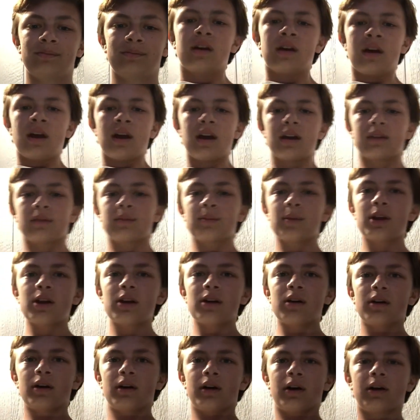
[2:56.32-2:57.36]
Hey, it's me,
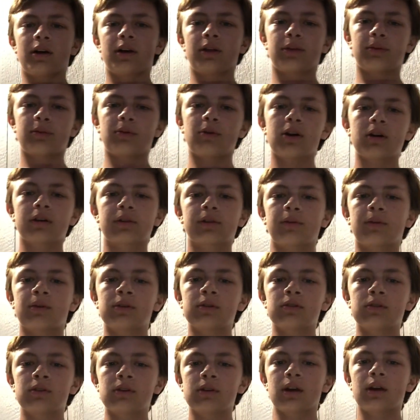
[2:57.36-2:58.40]

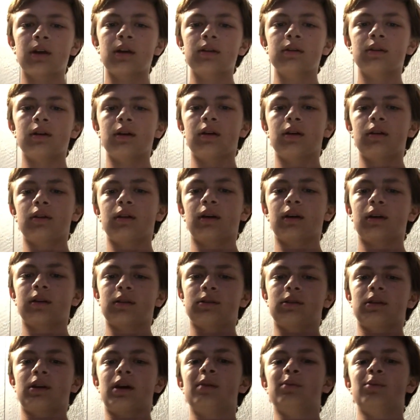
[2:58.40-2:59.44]
Thruncher again, and I guess
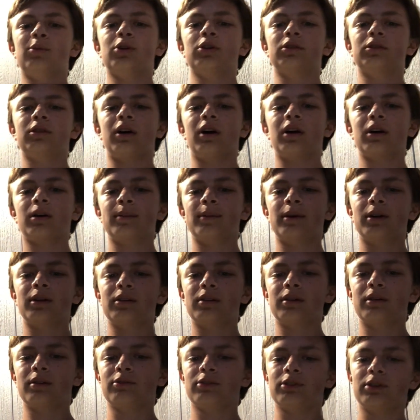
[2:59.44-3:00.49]
I had more to talk about. I
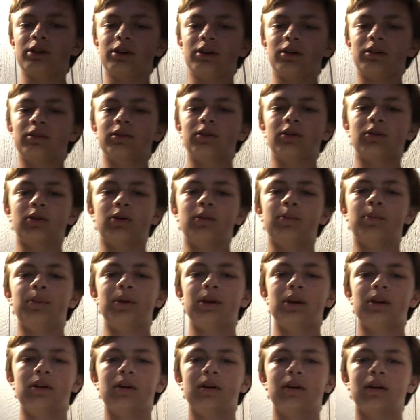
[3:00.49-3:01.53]
don't really know. Don't want to be
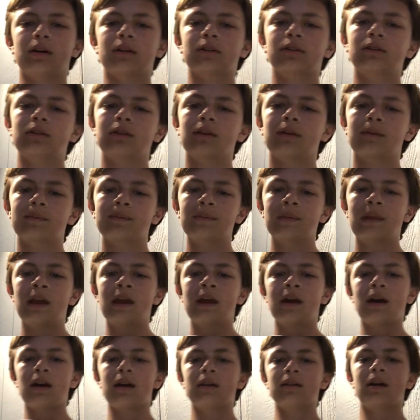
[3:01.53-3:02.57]
here, actually.
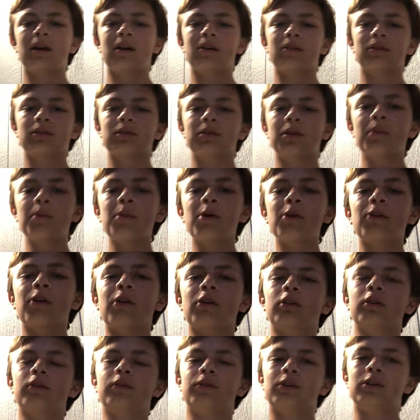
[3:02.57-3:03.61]
And now, some of our
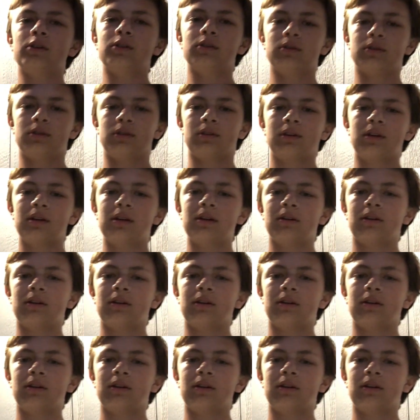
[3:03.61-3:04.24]
reviews here